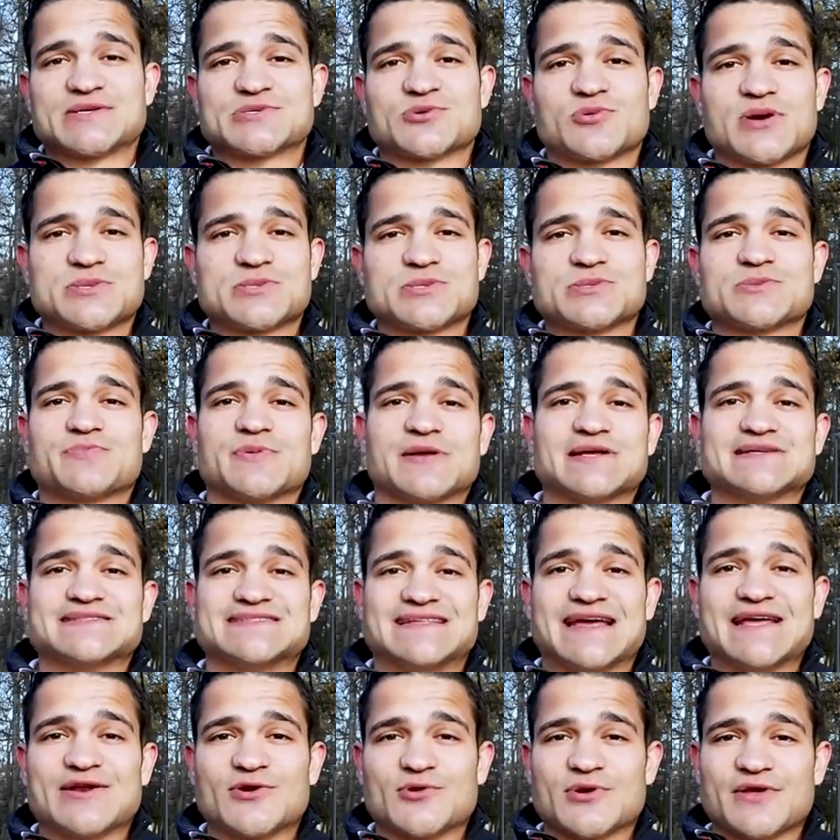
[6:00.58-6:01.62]
ask questions because
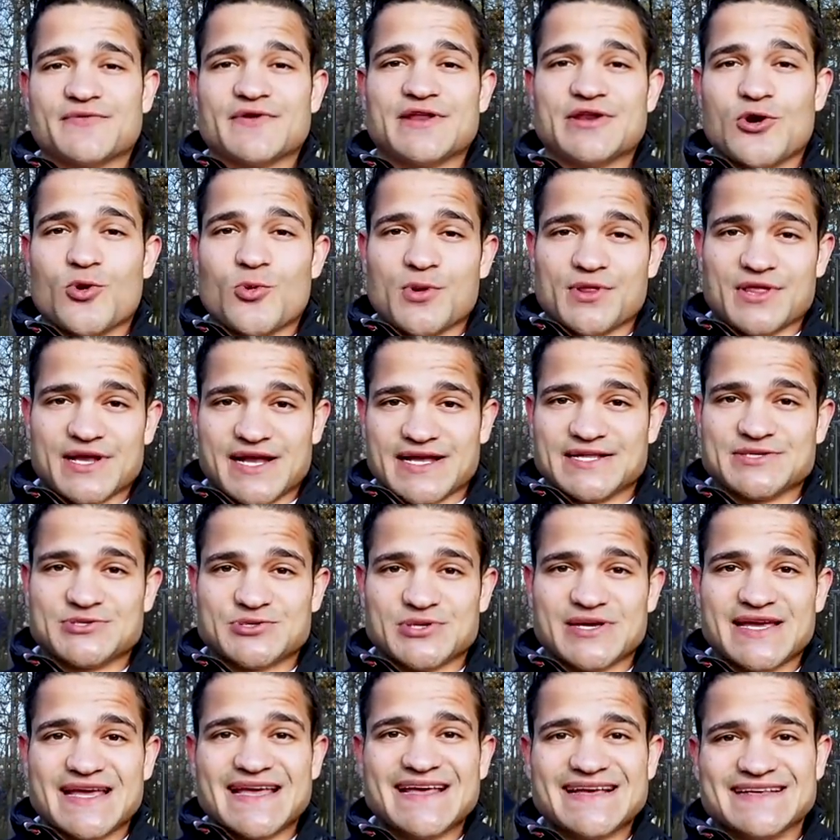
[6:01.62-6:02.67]
they don't even know where the
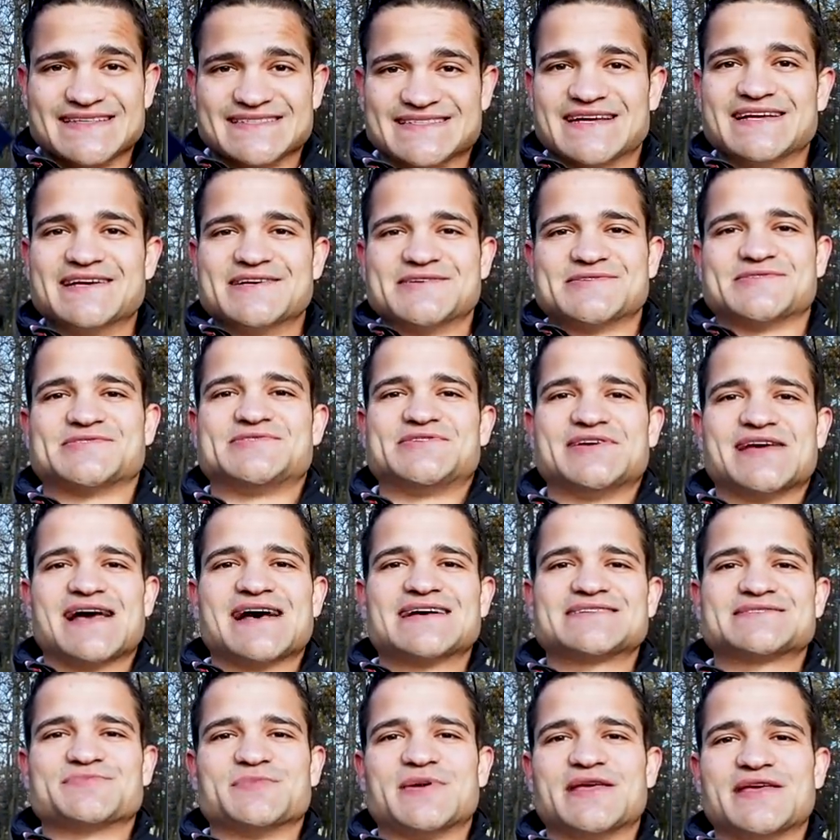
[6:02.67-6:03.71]
country is. So she
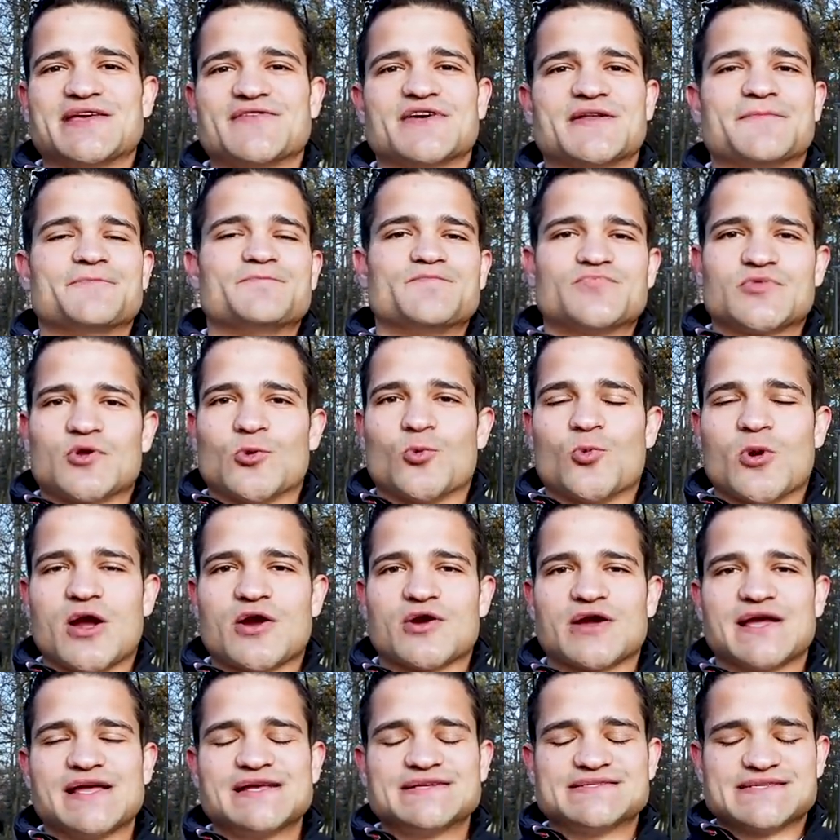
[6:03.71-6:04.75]
asked me even,
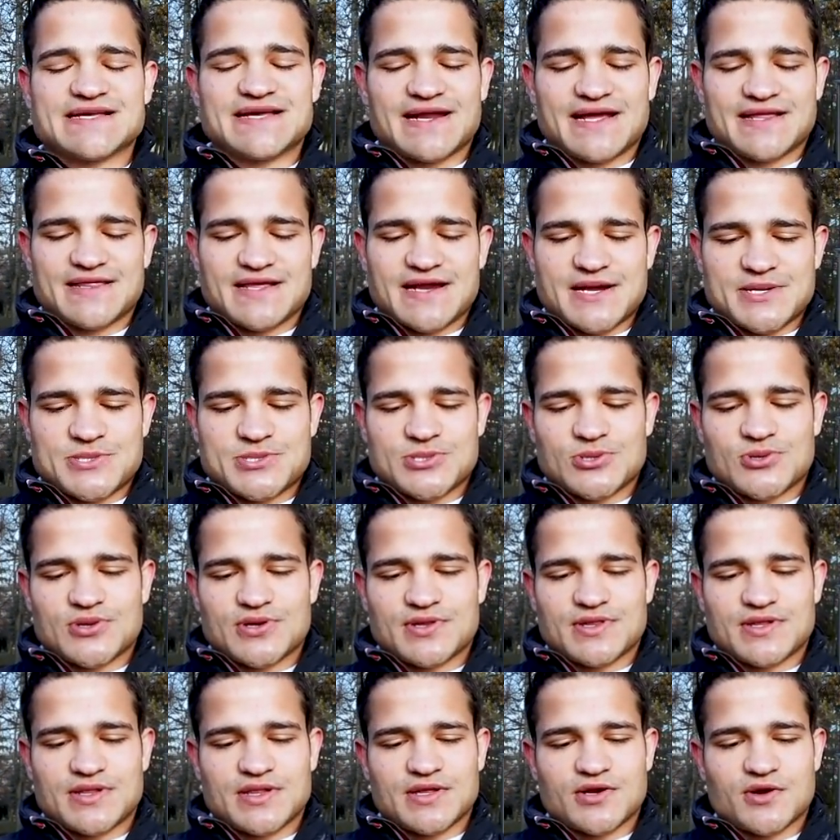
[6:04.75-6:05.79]
where is it? And then I showed
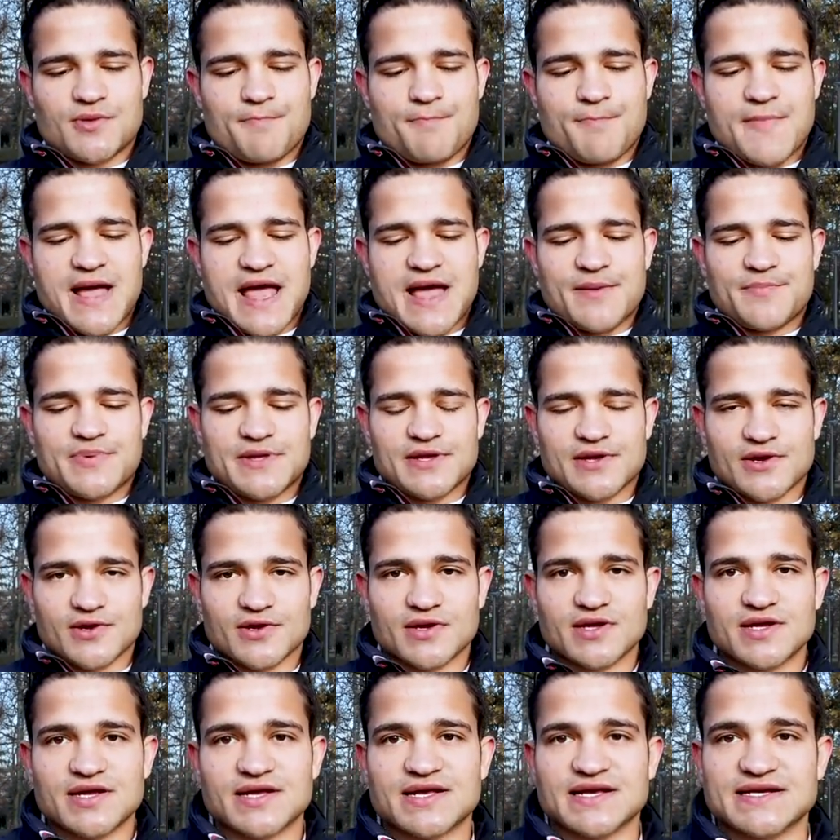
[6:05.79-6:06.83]
her the little map
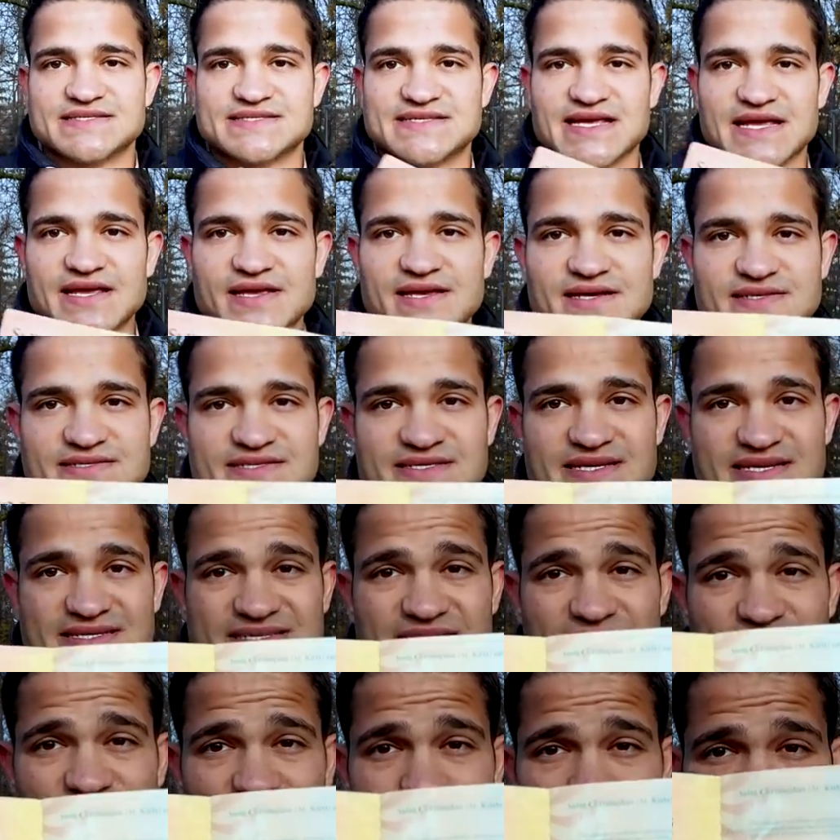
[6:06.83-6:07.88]
here, because St. Kitts
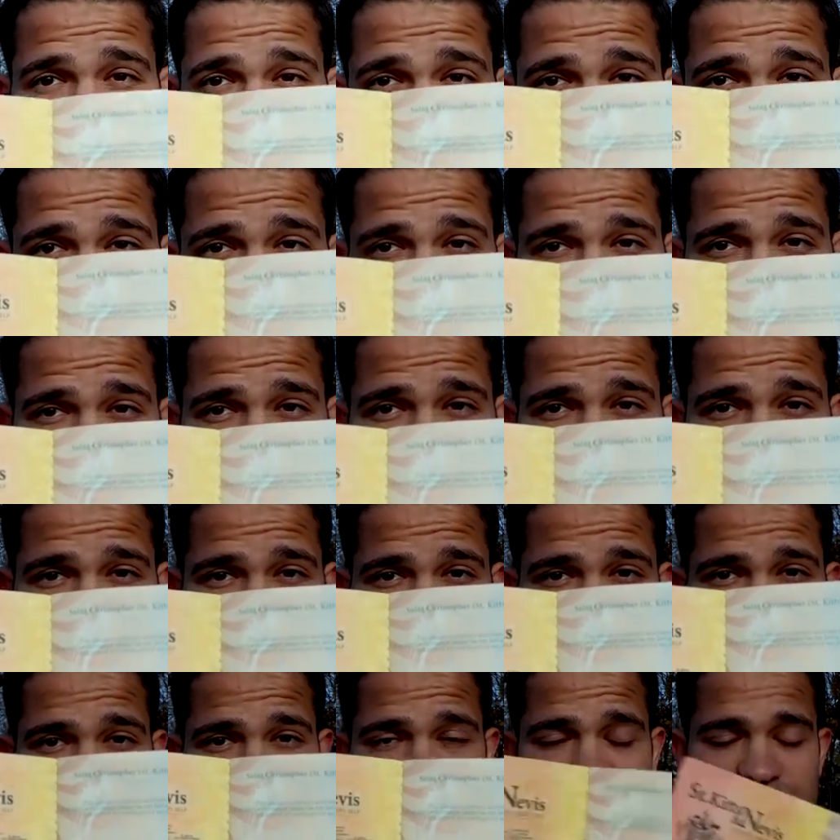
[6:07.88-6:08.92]
does have a map on the
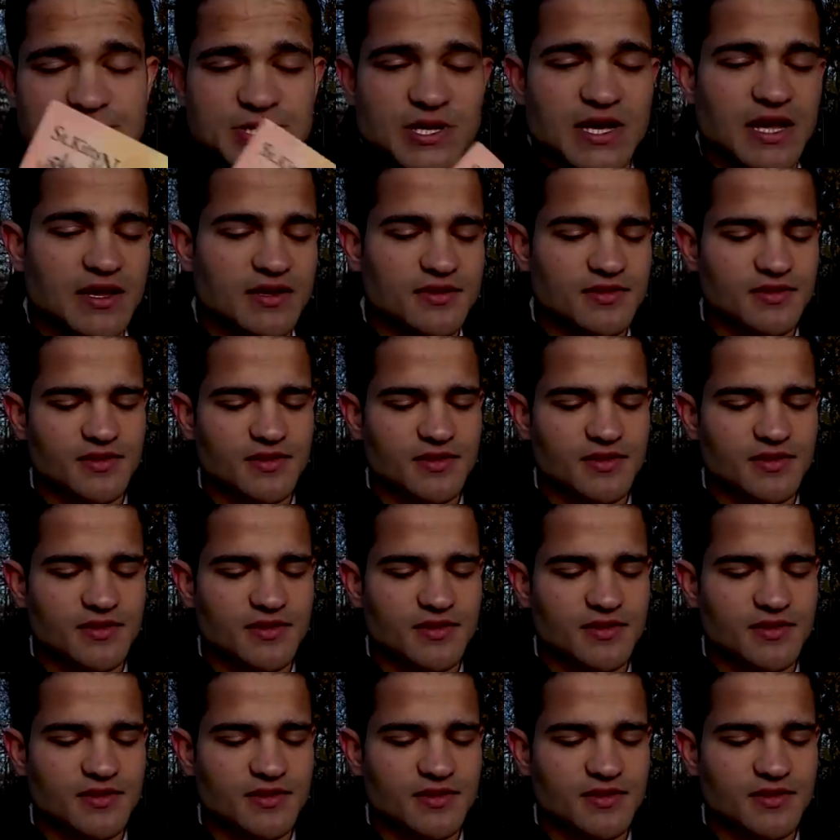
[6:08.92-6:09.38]
first page